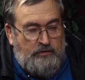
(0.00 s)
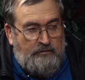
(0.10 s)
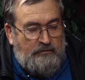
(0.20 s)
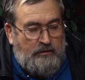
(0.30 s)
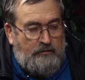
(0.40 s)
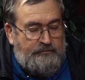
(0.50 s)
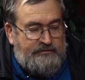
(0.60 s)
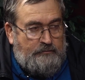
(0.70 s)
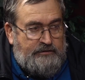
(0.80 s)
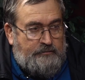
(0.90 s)
uh,
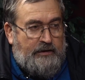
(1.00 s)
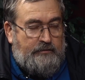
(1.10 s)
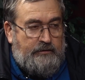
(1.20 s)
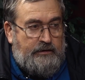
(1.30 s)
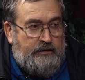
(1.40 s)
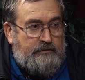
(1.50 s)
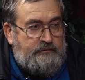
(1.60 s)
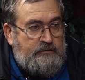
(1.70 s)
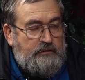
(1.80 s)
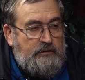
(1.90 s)
subject matter, I guess? Well,